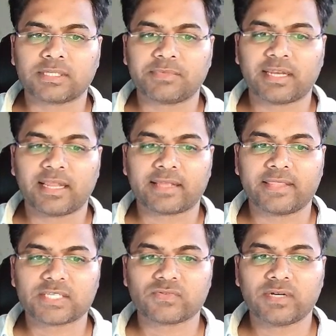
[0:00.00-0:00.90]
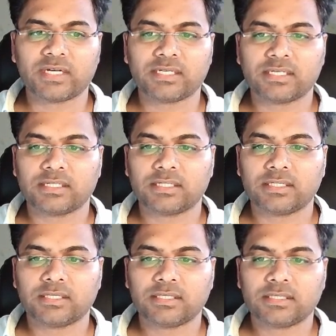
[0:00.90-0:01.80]
something like this one.
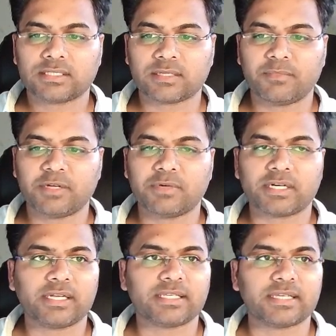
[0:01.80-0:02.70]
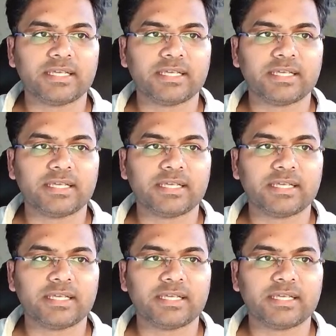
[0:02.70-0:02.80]
Submit button is